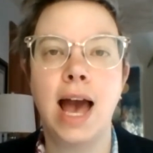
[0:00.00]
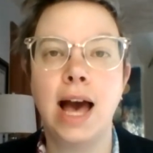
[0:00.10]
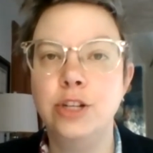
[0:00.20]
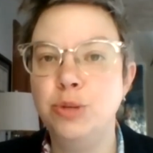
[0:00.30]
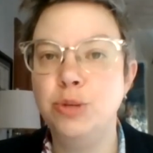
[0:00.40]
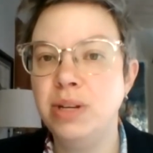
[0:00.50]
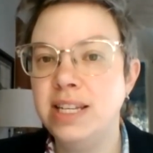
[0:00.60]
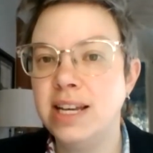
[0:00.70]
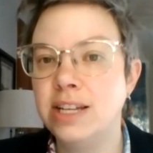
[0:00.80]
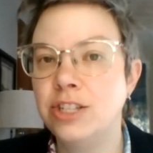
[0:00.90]

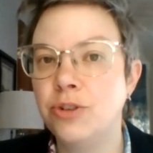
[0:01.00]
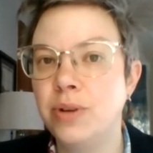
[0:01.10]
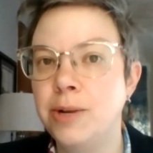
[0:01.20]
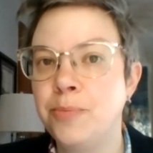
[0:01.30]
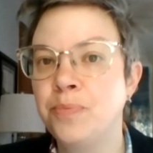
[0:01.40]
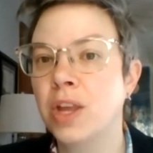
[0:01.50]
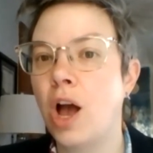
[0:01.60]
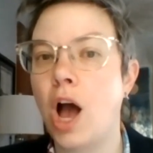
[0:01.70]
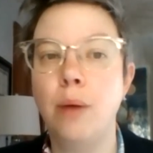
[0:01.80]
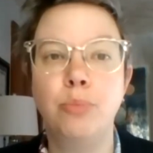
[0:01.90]
LGBT history,
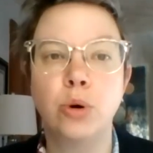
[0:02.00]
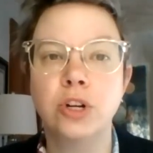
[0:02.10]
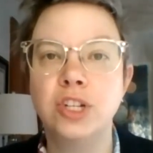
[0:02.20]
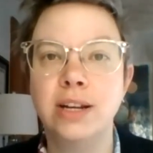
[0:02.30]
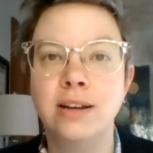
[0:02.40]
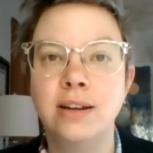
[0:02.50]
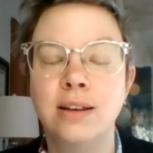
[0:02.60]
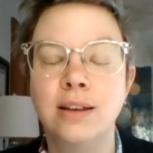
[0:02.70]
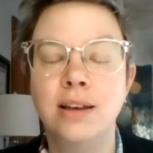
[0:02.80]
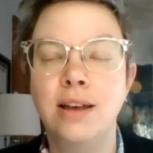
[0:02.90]
abortion,
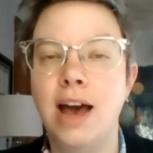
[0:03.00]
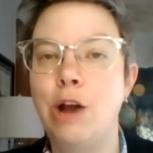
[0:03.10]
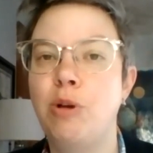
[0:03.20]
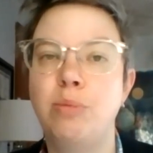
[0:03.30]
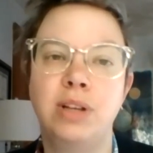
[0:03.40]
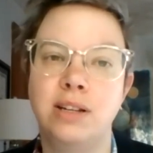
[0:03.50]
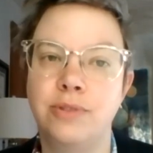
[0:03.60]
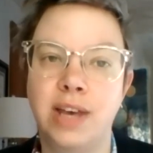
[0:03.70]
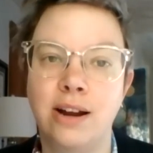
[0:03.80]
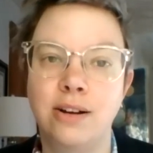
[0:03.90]
and reproductive
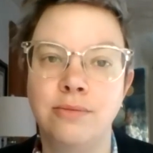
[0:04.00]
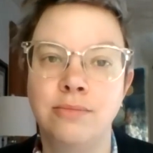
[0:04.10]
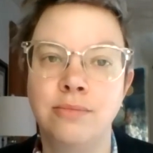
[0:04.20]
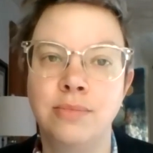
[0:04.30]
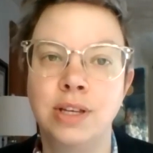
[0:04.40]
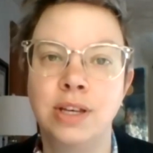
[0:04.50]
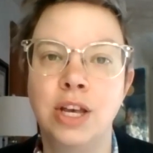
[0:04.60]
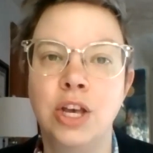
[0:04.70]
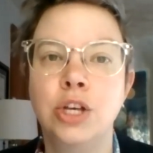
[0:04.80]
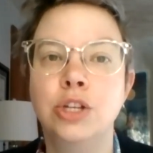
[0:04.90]
care.
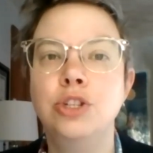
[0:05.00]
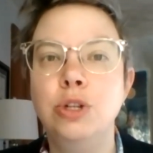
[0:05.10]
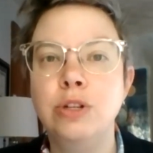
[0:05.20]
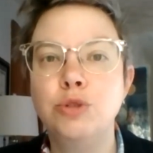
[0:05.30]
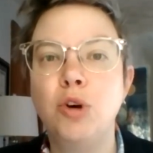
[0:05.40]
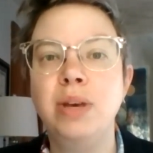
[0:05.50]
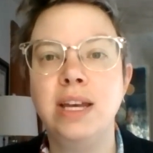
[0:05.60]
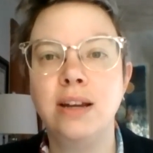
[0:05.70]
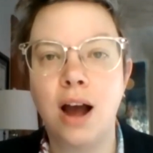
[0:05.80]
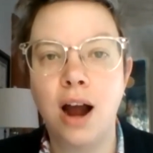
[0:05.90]
Students will be
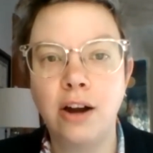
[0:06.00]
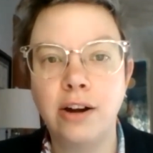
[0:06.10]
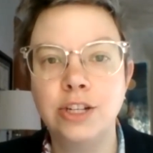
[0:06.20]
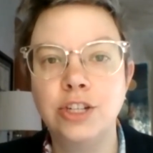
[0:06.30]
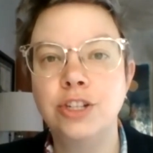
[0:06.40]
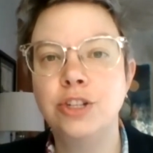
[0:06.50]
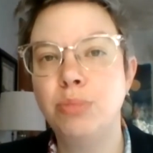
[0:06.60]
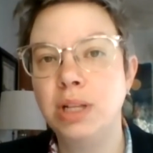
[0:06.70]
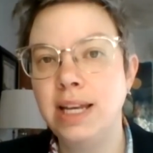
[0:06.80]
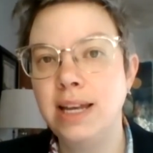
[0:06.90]
encouraged to
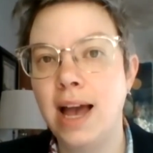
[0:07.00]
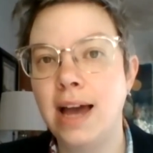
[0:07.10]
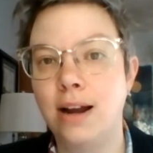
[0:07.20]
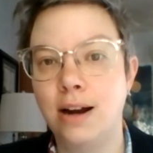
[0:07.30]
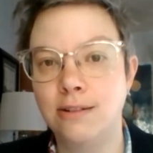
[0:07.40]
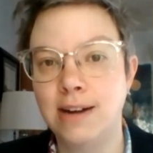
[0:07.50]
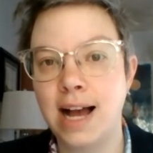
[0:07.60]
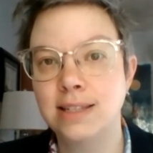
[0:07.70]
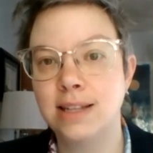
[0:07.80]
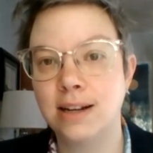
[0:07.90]
bully and
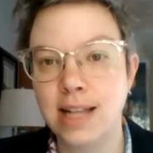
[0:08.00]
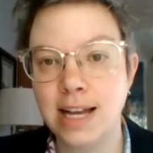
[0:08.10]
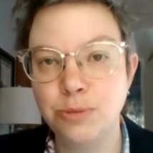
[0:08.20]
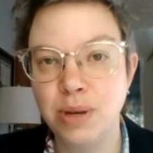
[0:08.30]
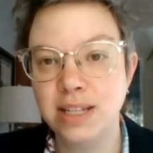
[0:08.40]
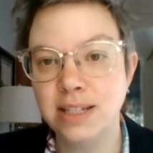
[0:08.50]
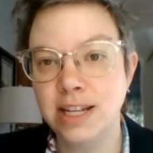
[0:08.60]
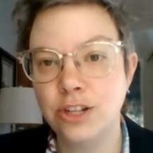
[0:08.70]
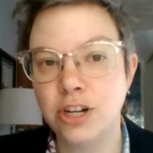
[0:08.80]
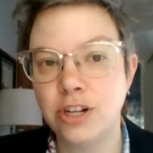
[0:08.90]
harass their classmates and
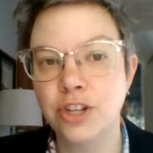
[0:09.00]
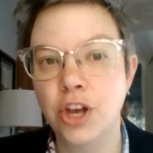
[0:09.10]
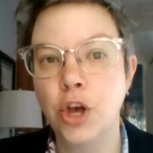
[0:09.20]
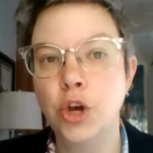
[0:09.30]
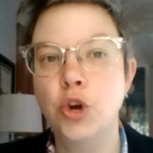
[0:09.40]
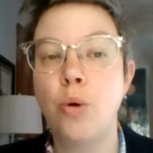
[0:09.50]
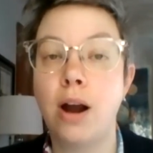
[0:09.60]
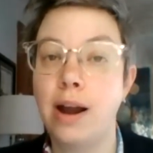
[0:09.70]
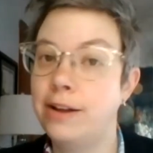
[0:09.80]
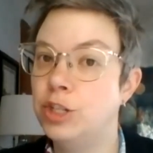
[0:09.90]
teachers who
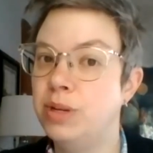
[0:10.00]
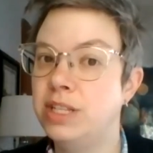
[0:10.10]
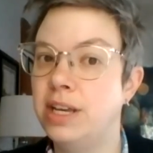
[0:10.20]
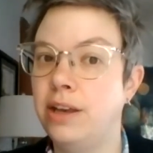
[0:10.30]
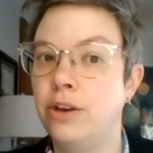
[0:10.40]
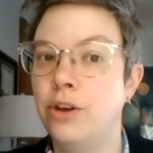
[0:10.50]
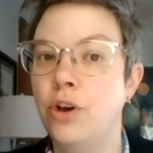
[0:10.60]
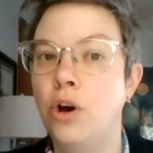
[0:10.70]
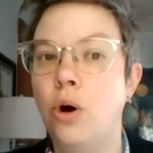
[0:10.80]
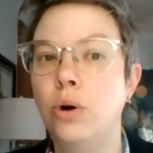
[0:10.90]
are LGBT
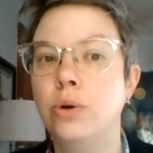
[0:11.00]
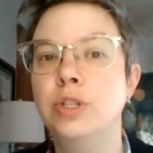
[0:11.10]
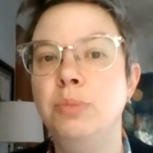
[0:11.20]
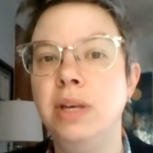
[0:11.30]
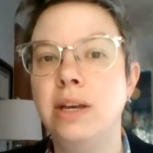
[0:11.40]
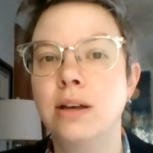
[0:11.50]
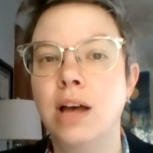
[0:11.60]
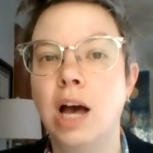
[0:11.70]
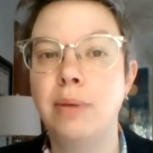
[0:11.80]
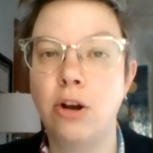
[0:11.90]
or who speak
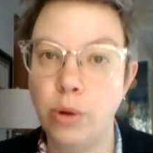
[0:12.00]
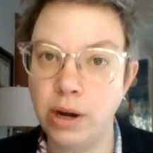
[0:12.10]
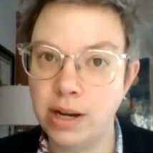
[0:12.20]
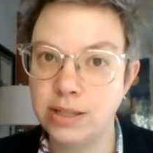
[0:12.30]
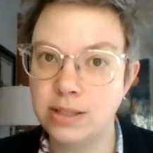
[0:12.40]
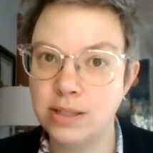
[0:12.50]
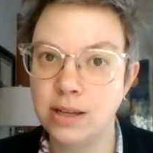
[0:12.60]
about queerness,